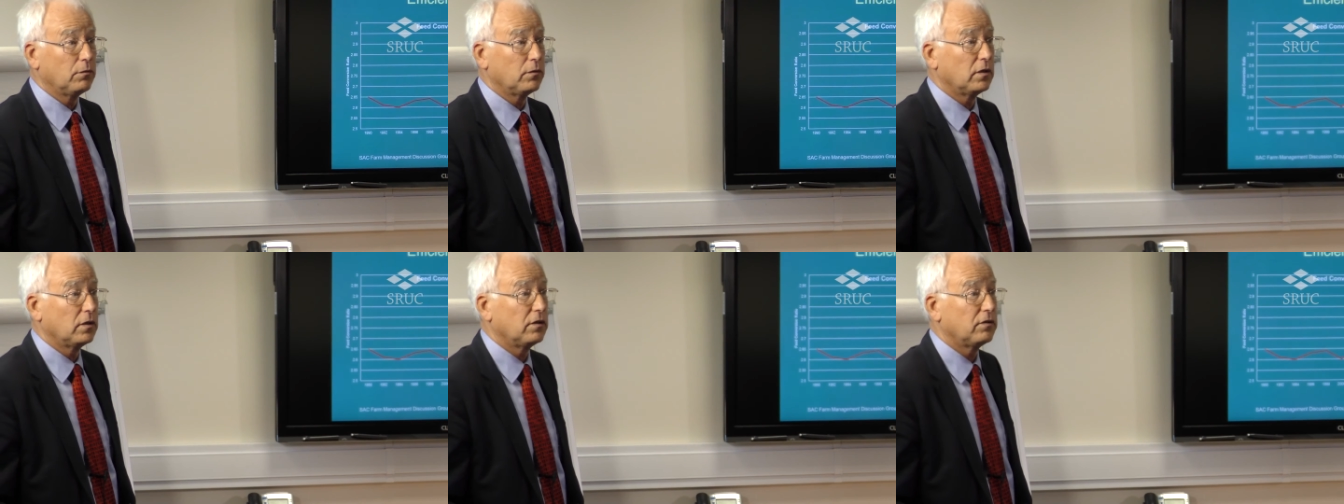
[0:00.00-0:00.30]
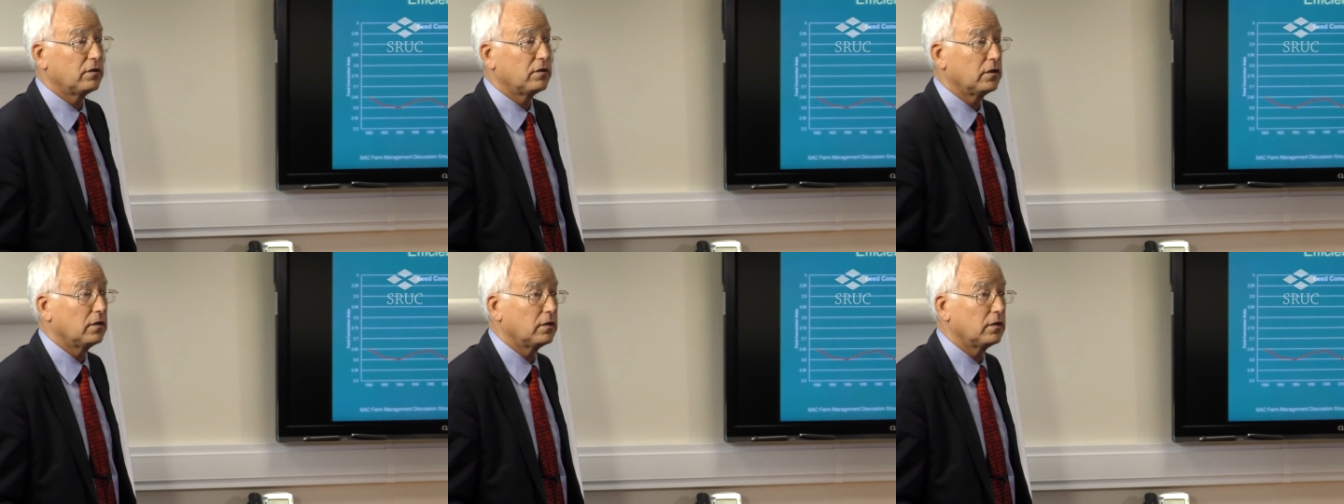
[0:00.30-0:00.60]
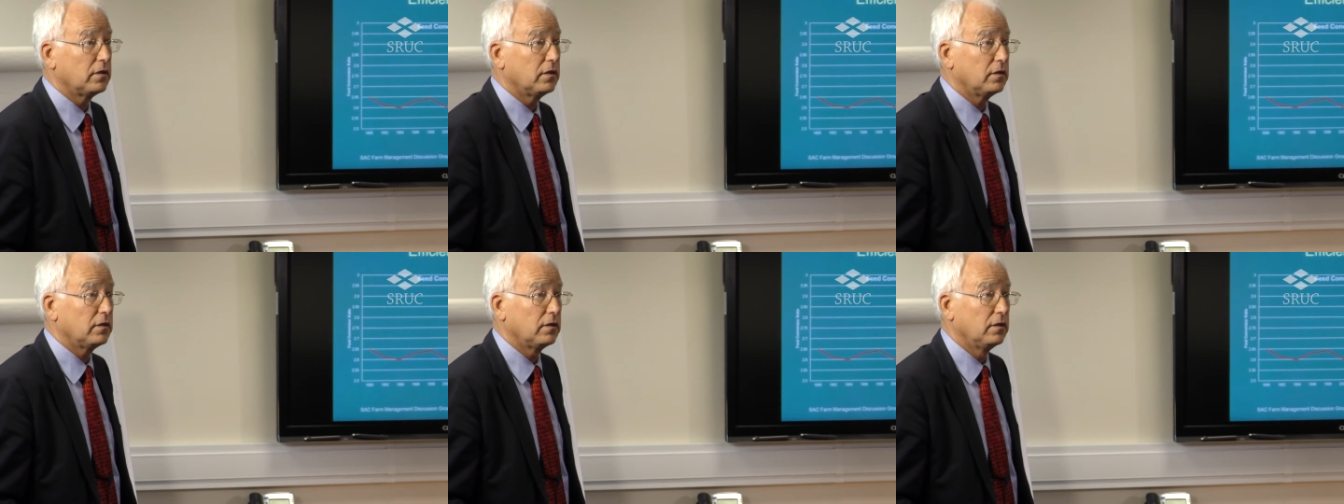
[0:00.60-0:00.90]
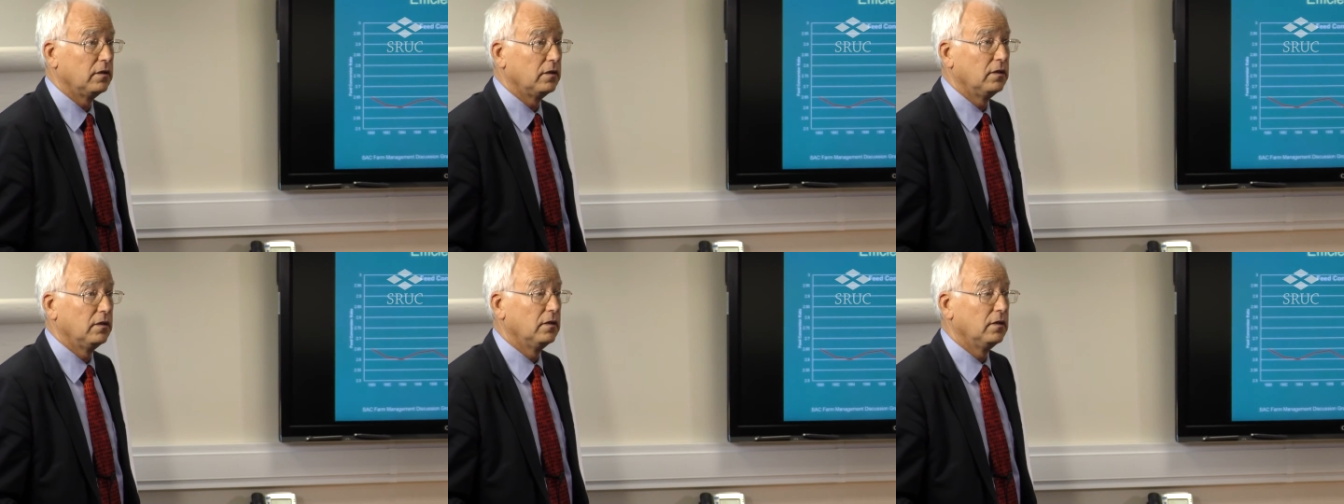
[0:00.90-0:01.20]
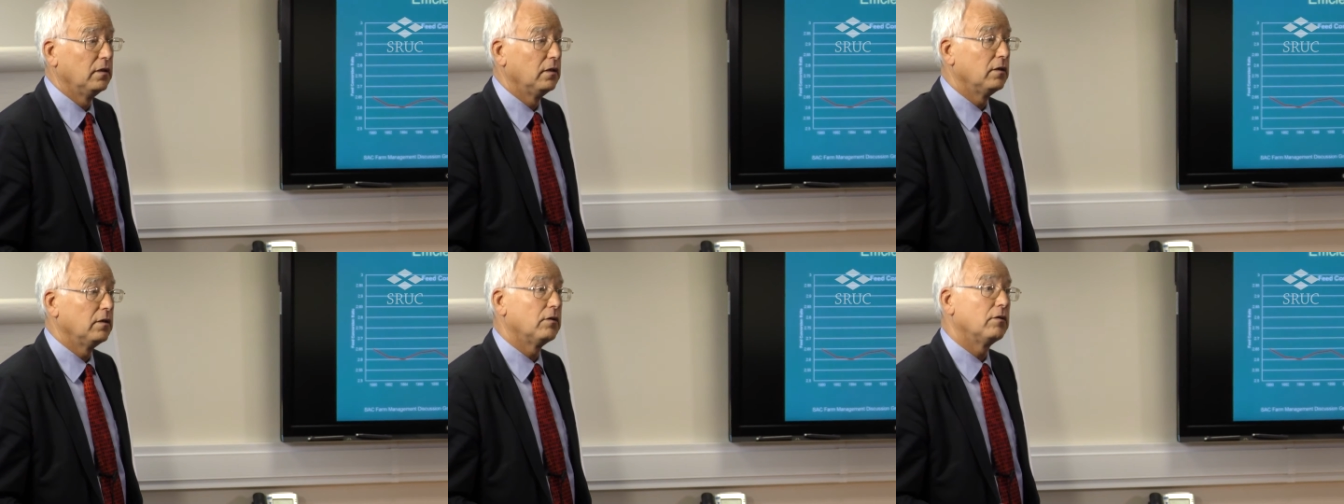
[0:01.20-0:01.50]
when I started.
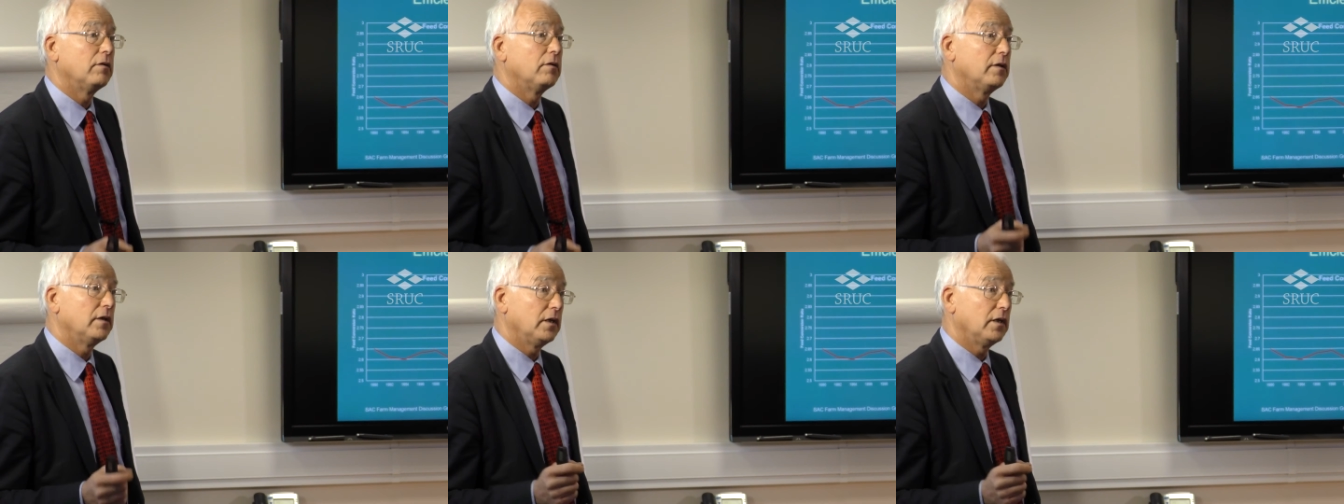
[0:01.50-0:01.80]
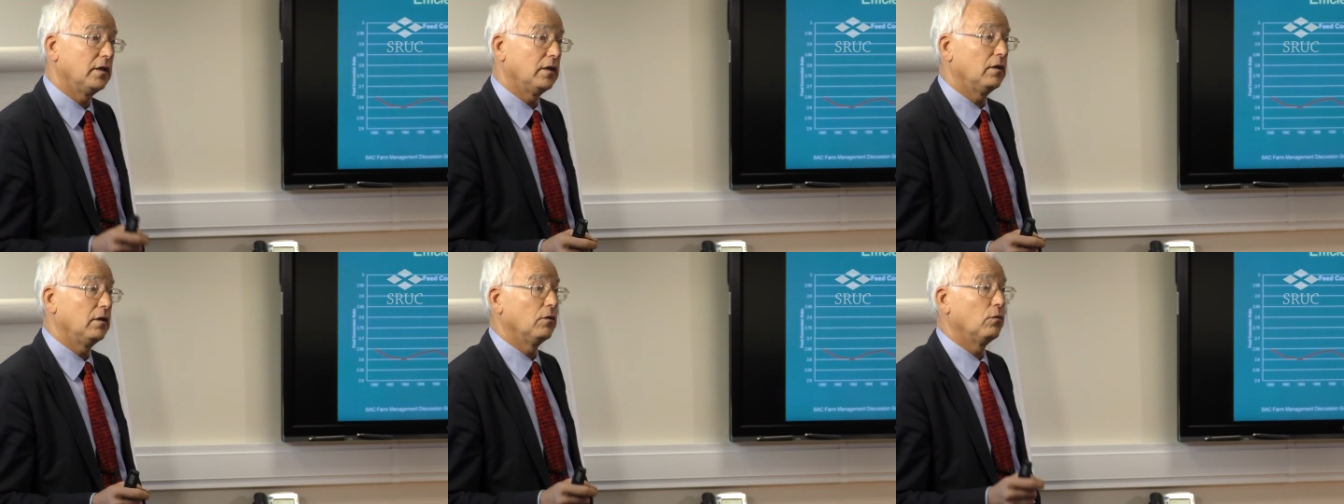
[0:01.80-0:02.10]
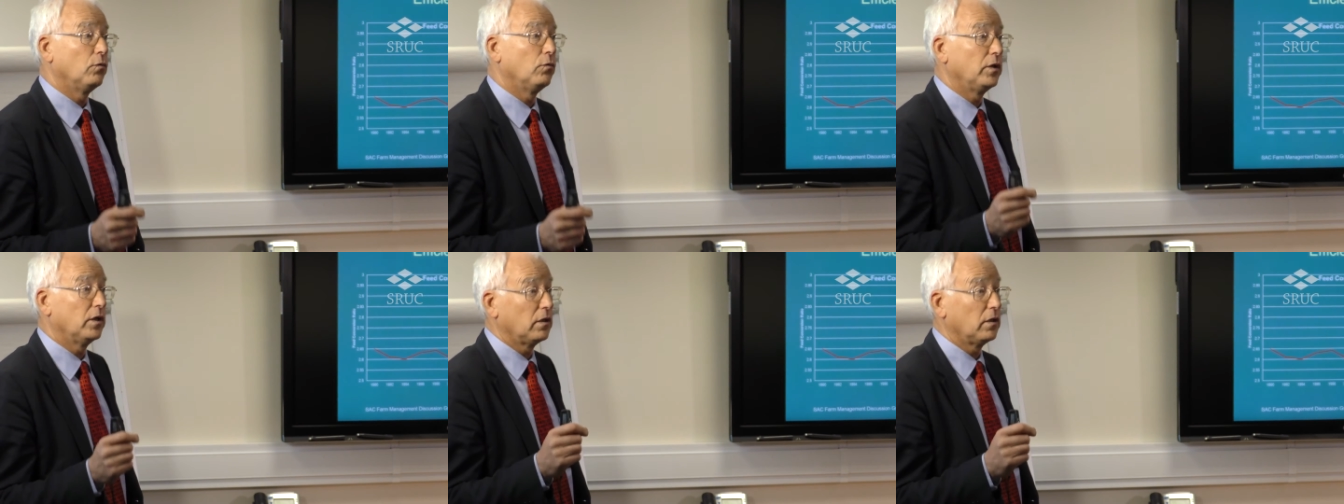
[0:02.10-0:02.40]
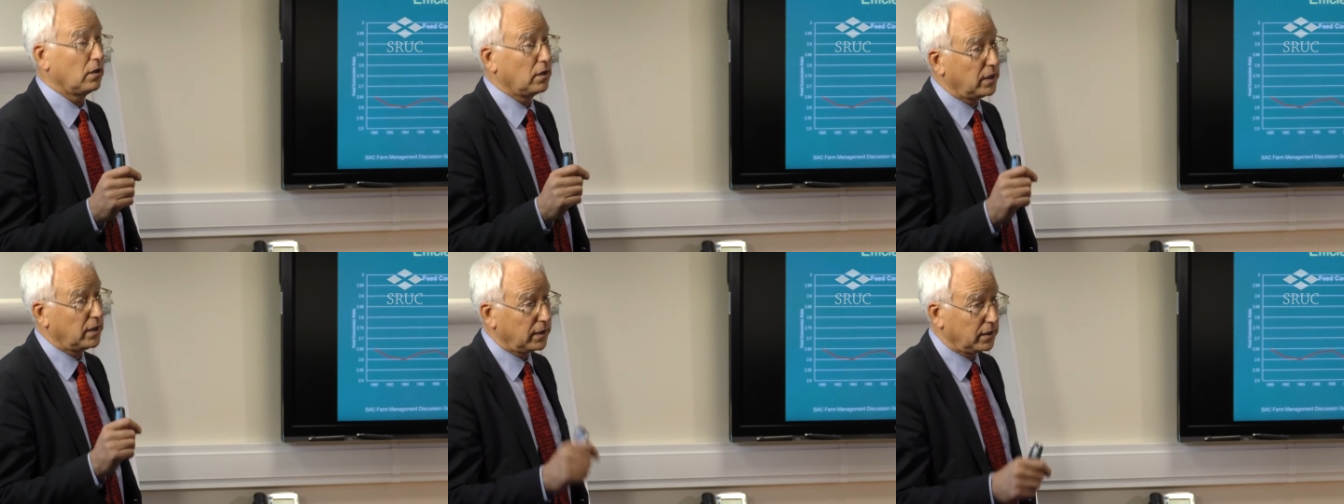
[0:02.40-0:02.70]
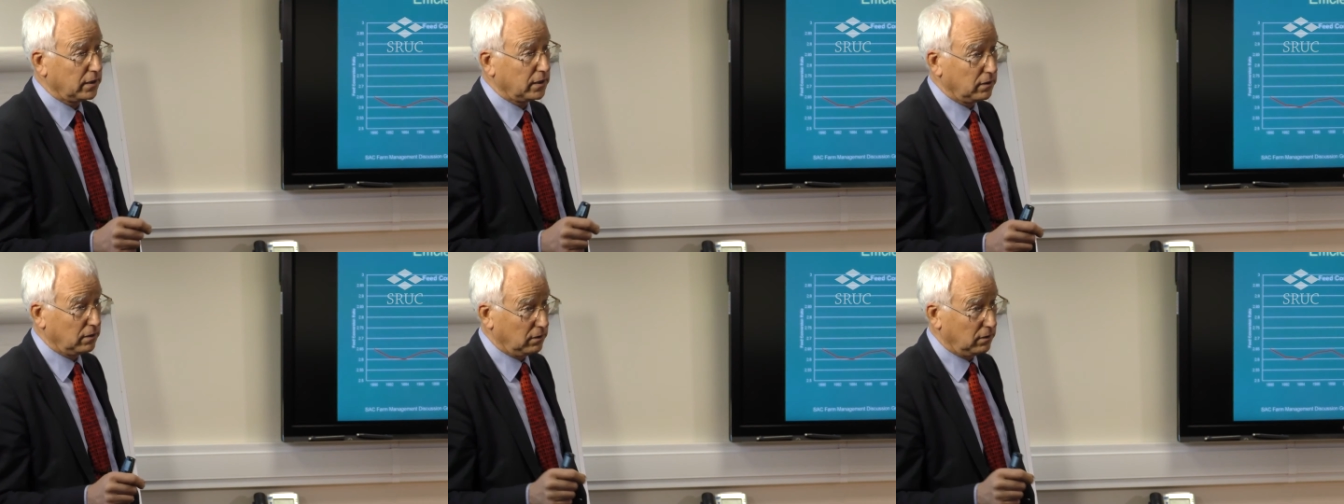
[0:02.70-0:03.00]
Today we are
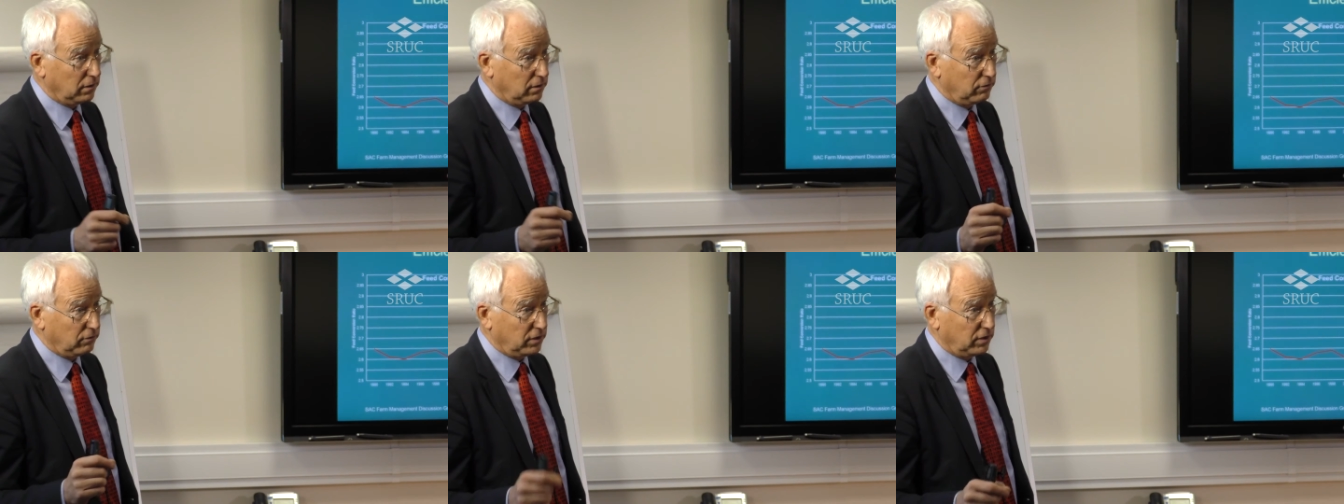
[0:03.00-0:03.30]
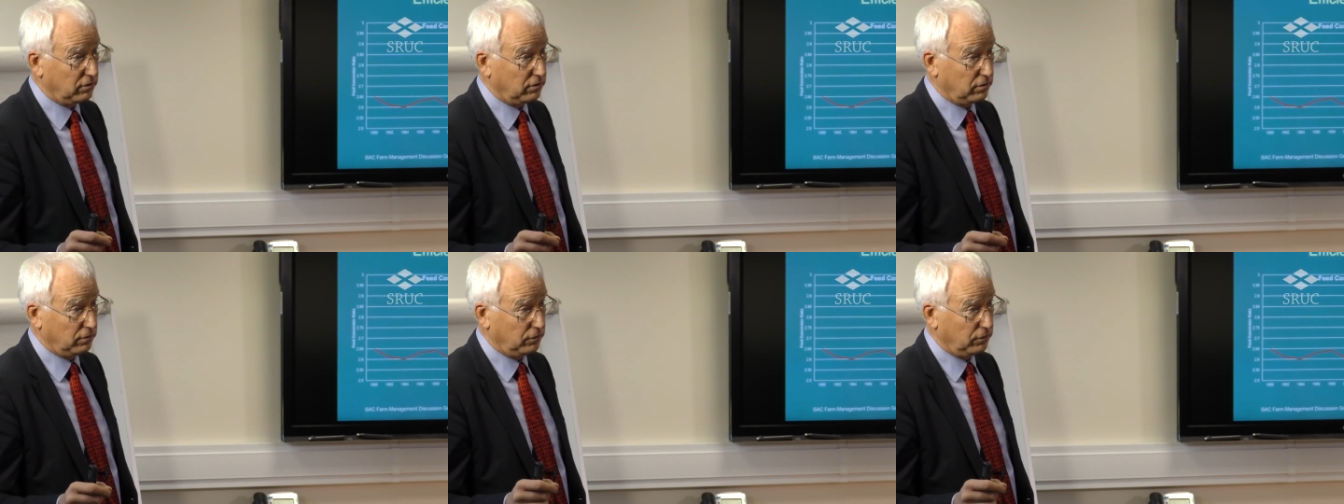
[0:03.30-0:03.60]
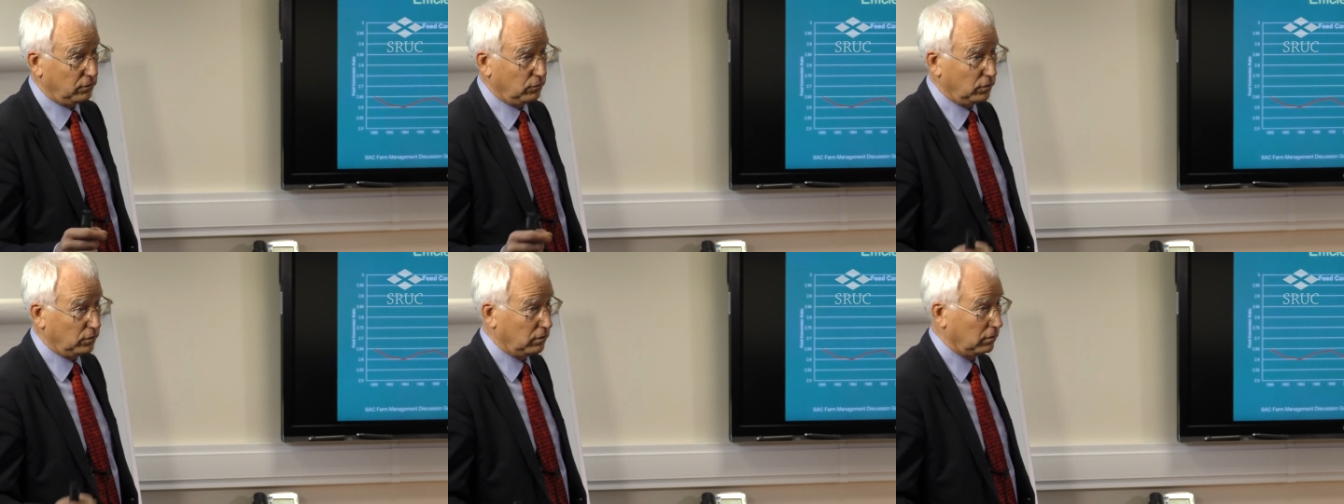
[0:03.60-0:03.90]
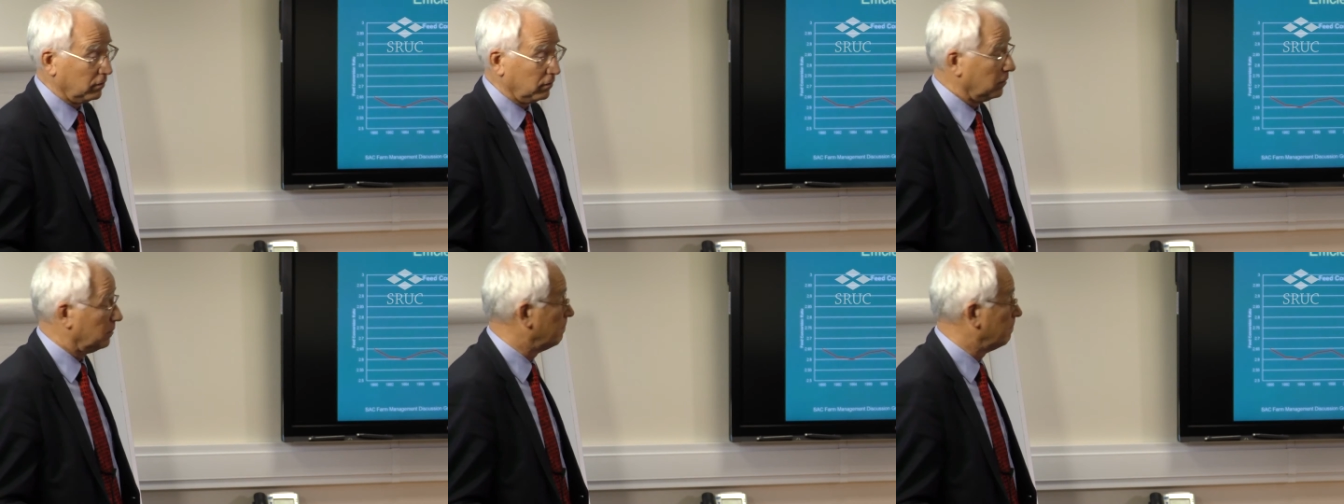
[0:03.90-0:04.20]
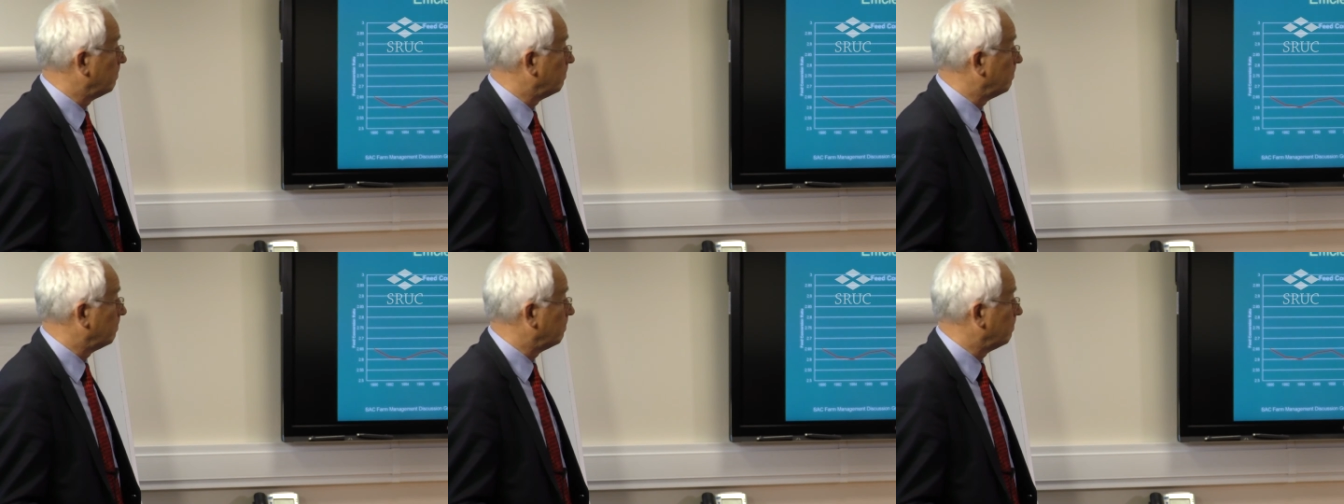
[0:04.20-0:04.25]
lagging the rest of the world.